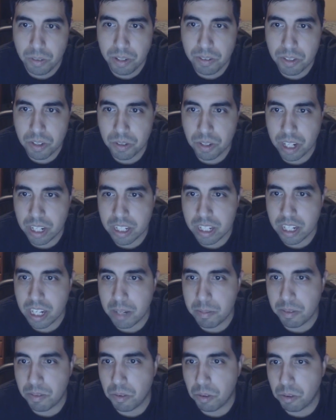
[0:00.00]
We've still got
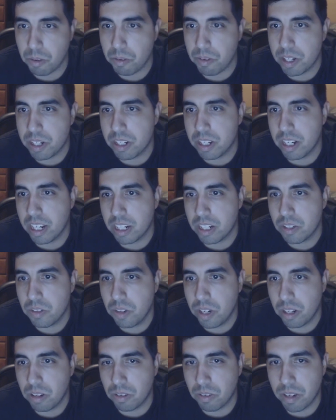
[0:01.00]
time before we reach the
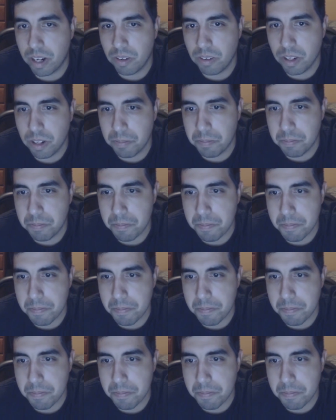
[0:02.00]
next trial ground.